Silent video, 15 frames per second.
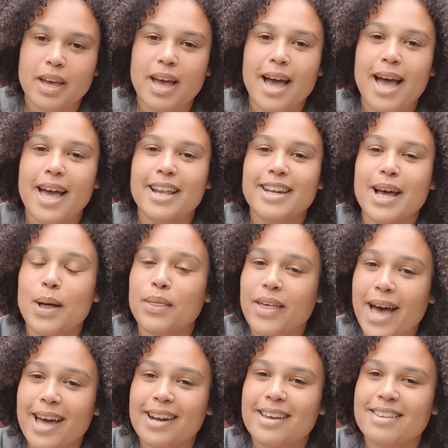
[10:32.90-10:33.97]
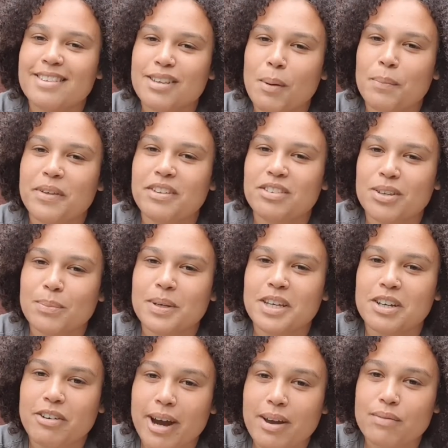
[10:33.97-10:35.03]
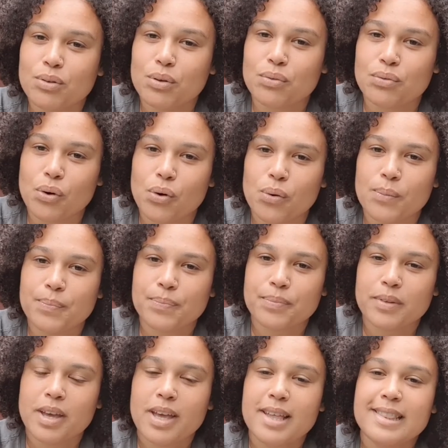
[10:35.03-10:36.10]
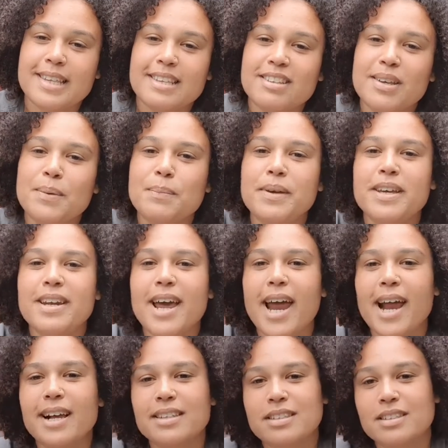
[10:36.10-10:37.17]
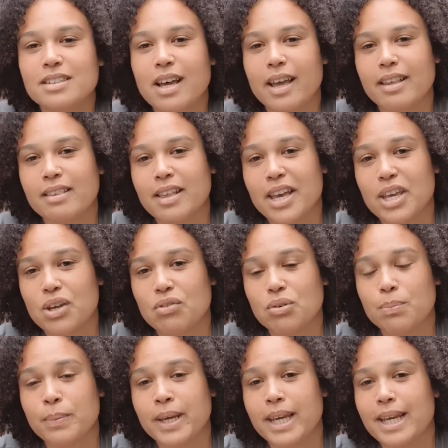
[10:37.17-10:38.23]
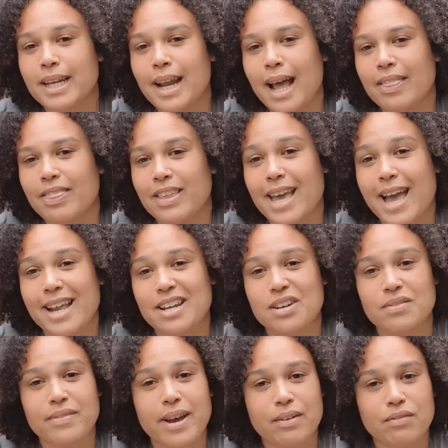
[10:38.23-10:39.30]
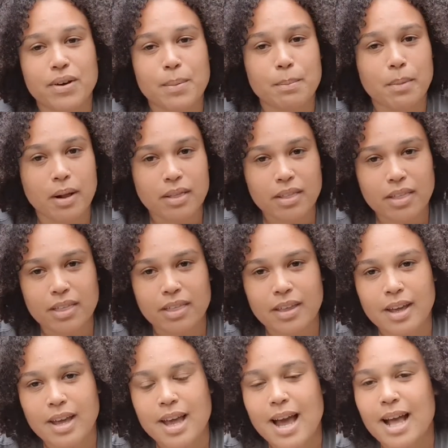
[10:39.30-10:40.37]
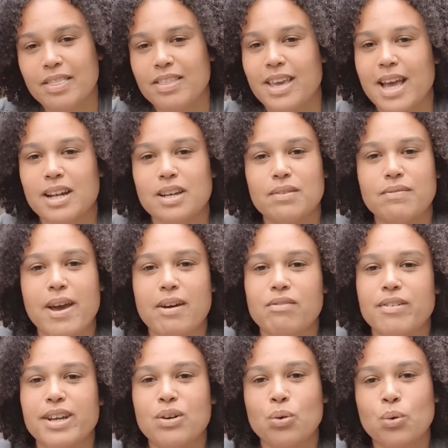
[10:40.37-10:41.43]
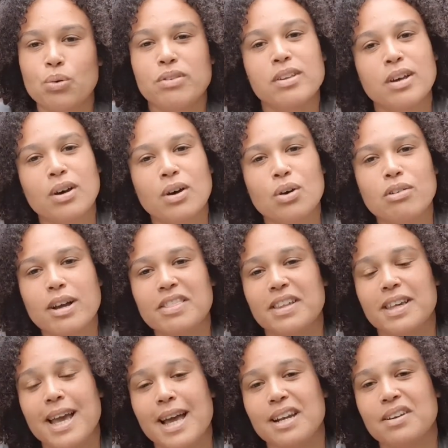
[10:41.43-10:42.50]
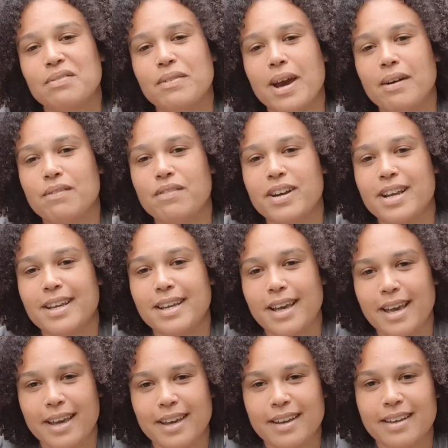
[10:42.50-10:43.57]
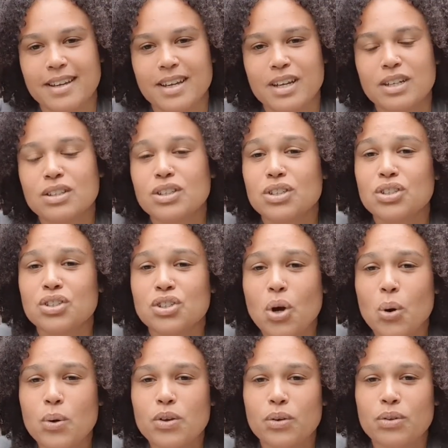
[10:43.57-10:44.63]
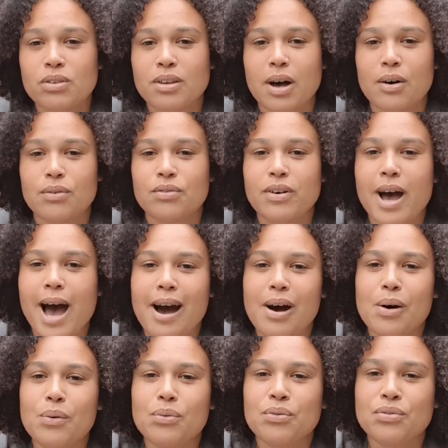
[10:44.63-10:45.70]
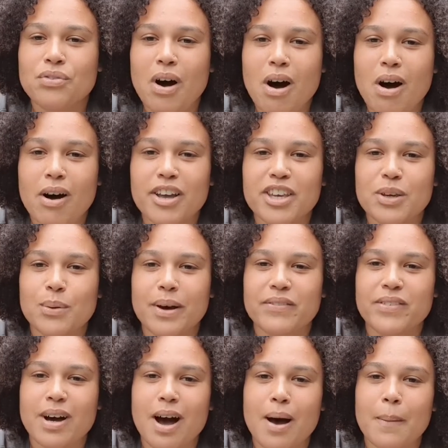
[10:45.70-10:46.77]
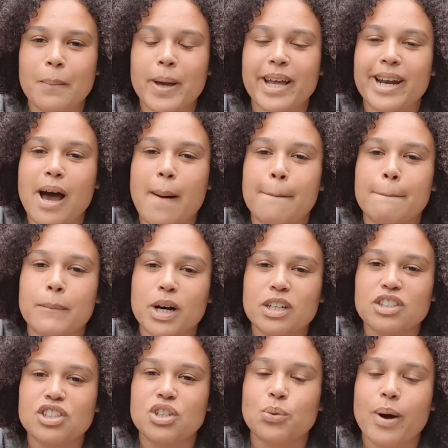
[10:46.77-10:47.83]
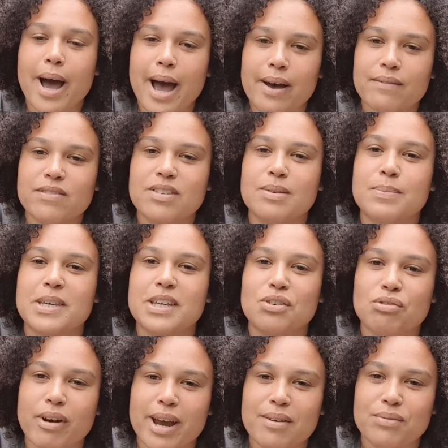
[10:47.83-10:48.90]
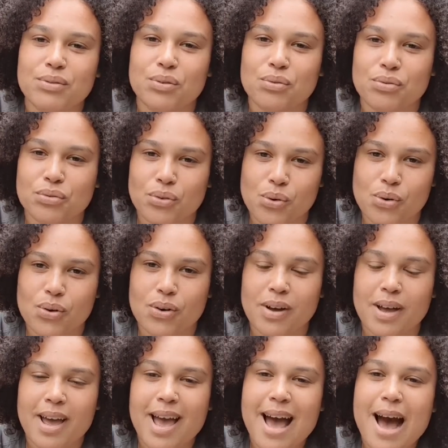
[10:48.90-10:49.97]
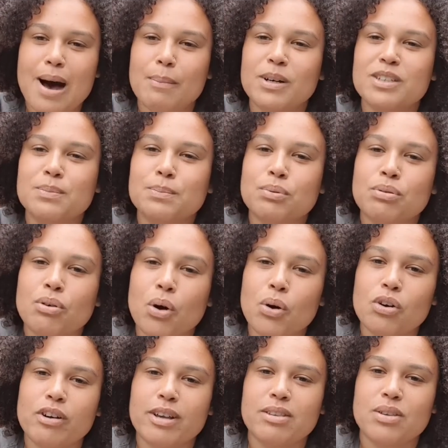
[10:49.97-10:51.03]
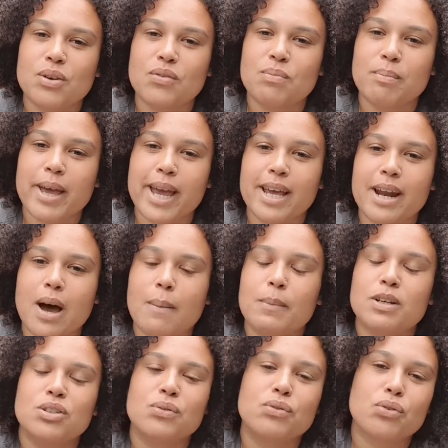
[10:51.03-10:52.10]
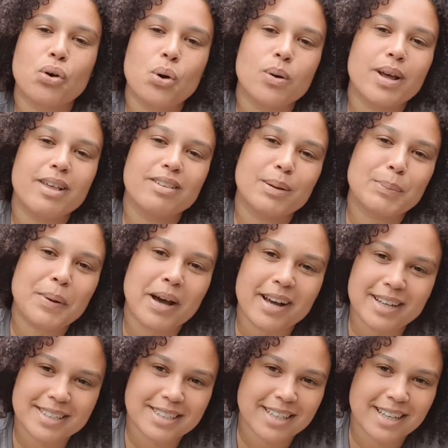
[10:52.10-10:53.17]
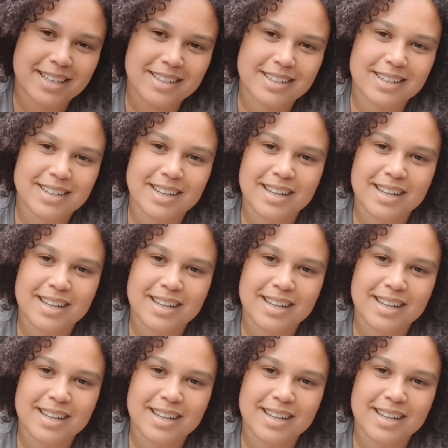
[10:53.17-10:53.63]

And now that is something to be grateful for. This can be an exercise that you repeat at the end of every month, at the end of every quarter, or at the end of every year to show yourself how far you have come and how much you have to be grateful for, how much progress you've made, how much you've grown as a person.